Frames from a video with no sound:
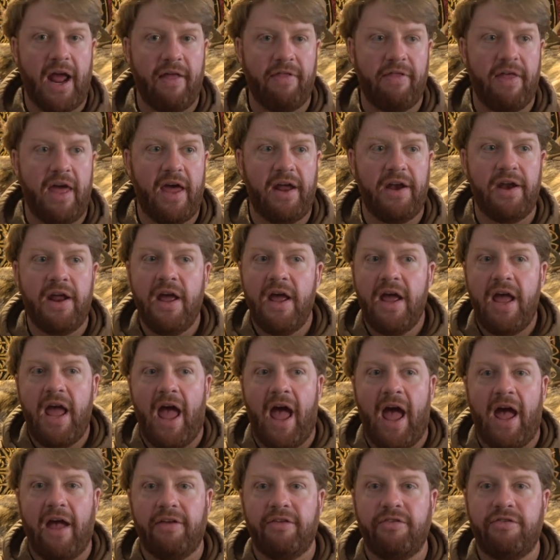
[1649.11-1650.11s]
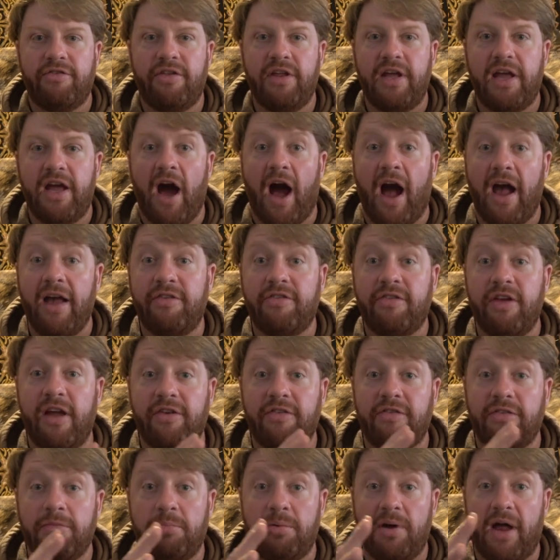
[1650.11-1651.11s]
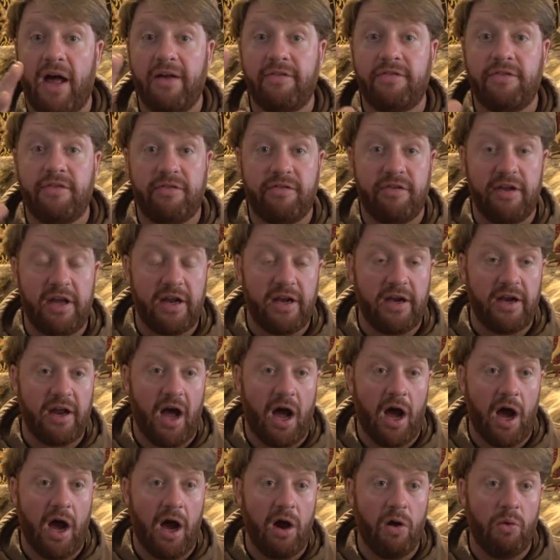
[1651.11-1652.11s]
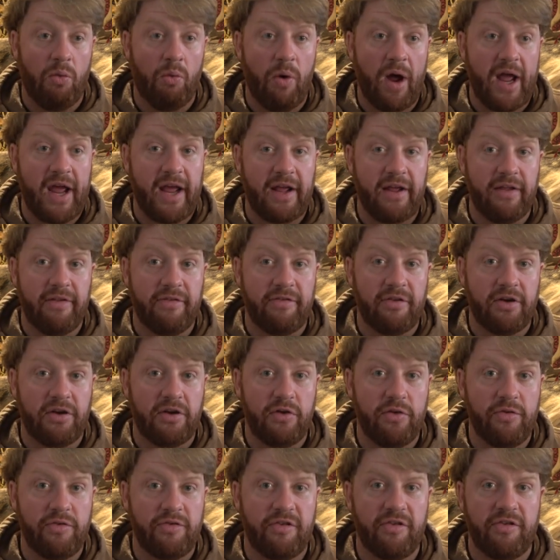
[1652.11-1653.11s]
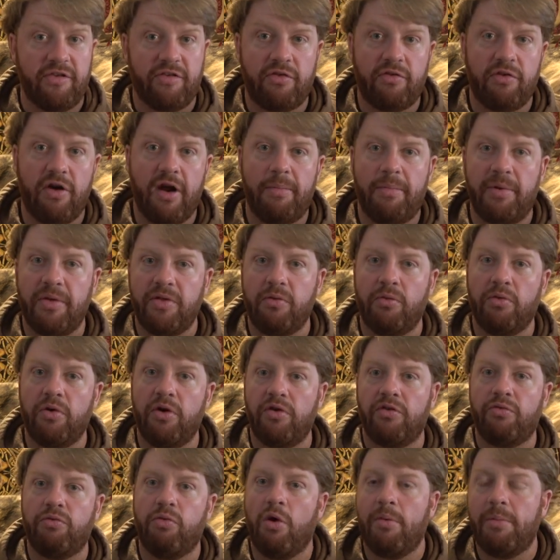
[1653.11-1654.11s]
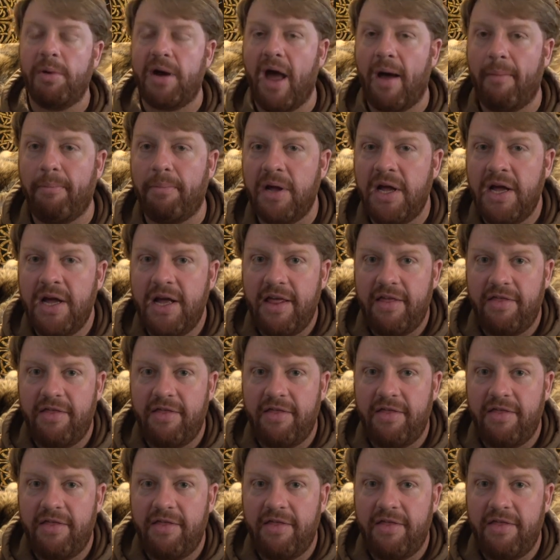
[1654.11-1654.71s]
And then, as the ice age, the Pleistocene uh, wanes and loses grip, and the world's warming up,